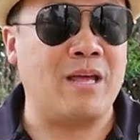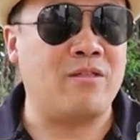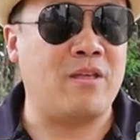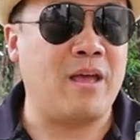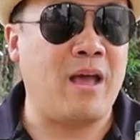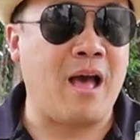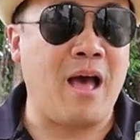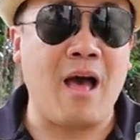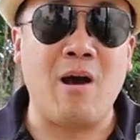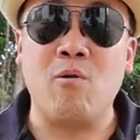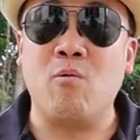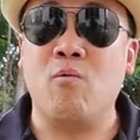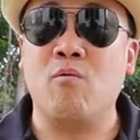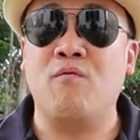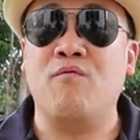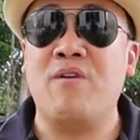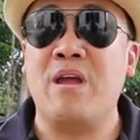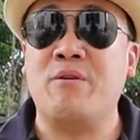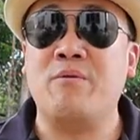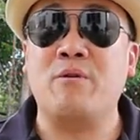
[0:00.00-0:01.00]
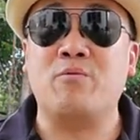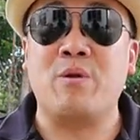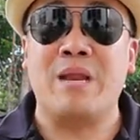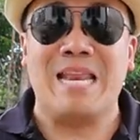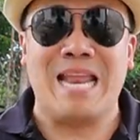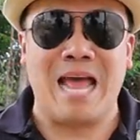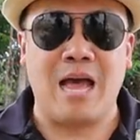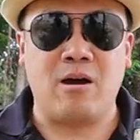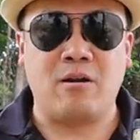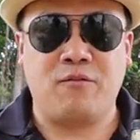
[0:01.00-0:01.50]
And they are very
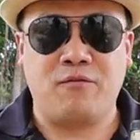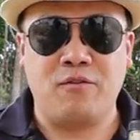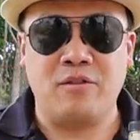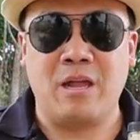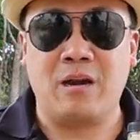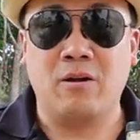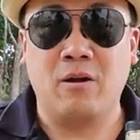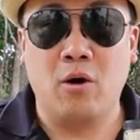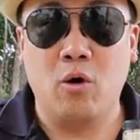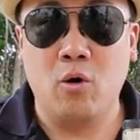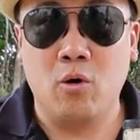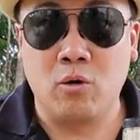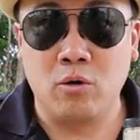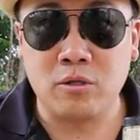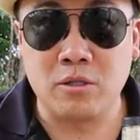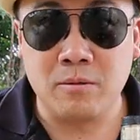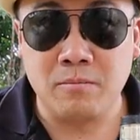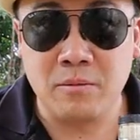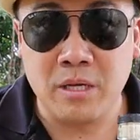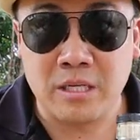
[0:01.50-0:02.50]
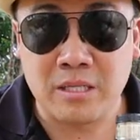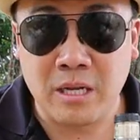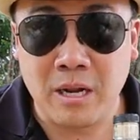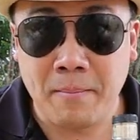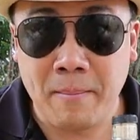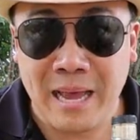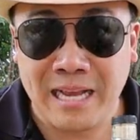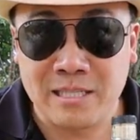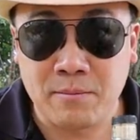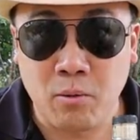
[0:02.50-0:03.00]
renowned for their awesomeness and
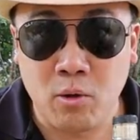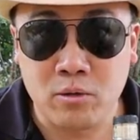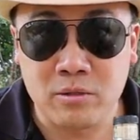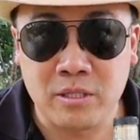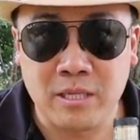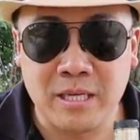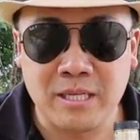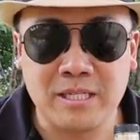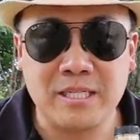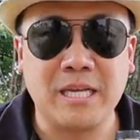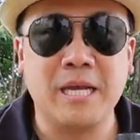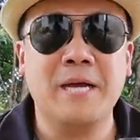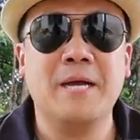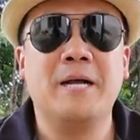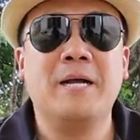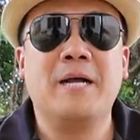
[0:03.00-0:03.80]
amazeballsness.